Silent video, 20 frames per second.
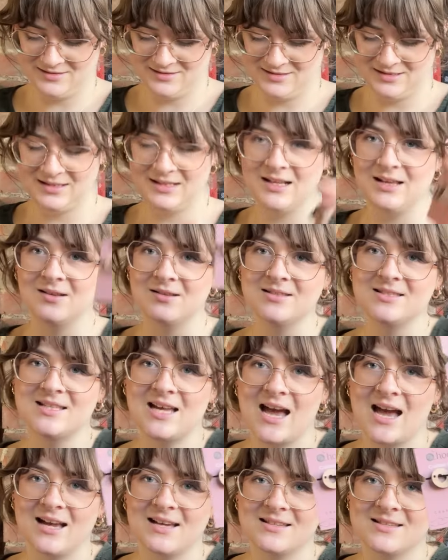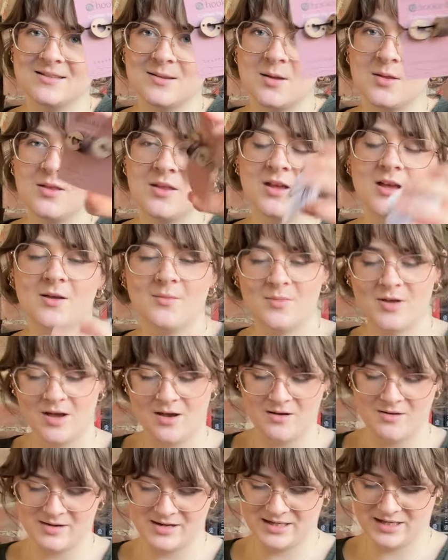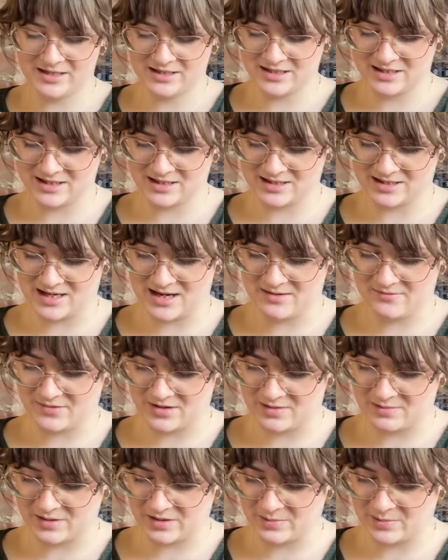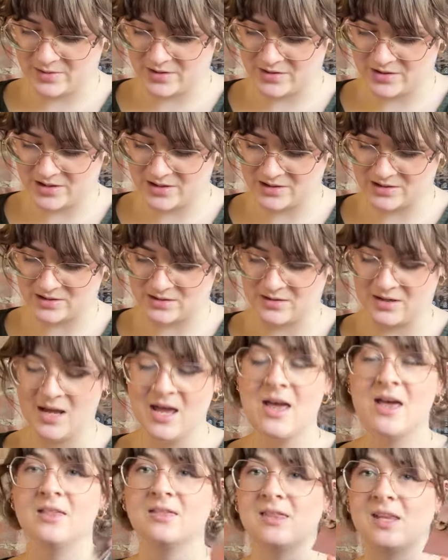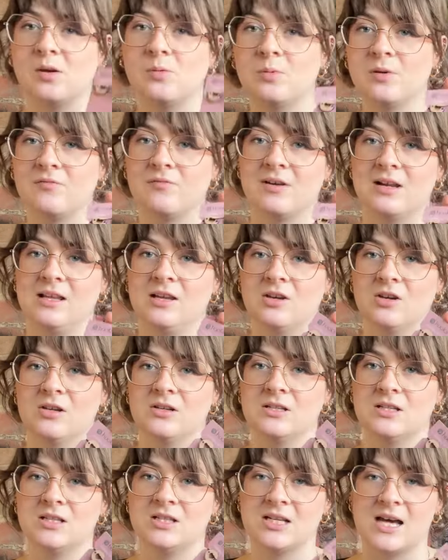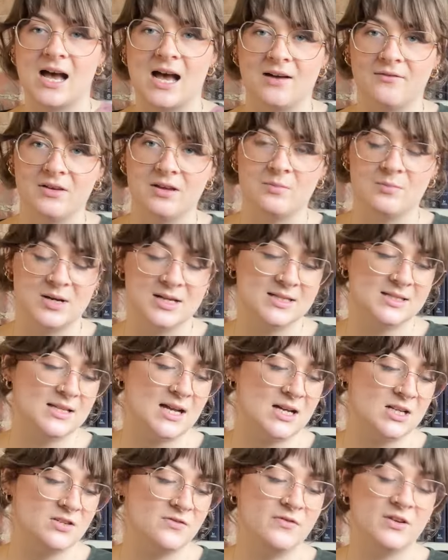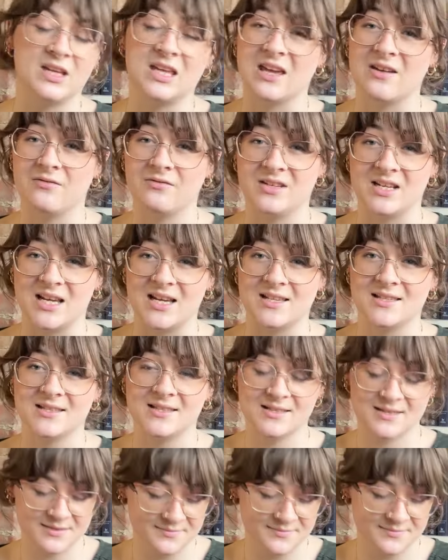little tags on them. Oh, I need to decide what I'm going to put those on. They'll be really good to have in my stash for gift knits.